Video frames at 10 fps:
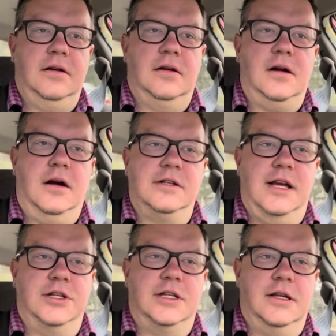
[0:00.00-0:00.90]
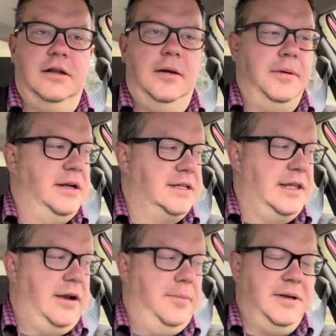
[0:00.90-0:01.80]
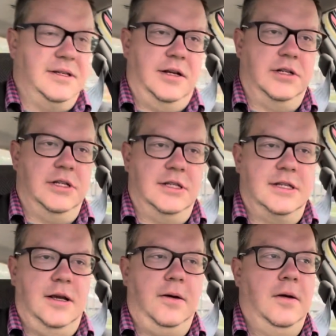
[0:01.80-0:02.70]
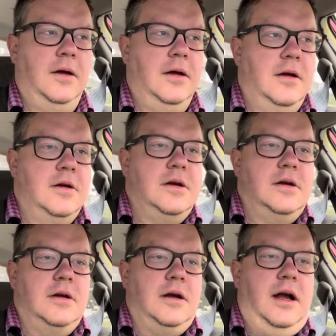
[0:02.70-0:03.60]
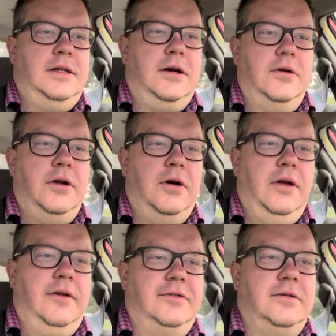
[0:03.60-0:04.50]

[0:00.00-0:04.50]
car sessions a little bit as therapy sessions, so I don't know if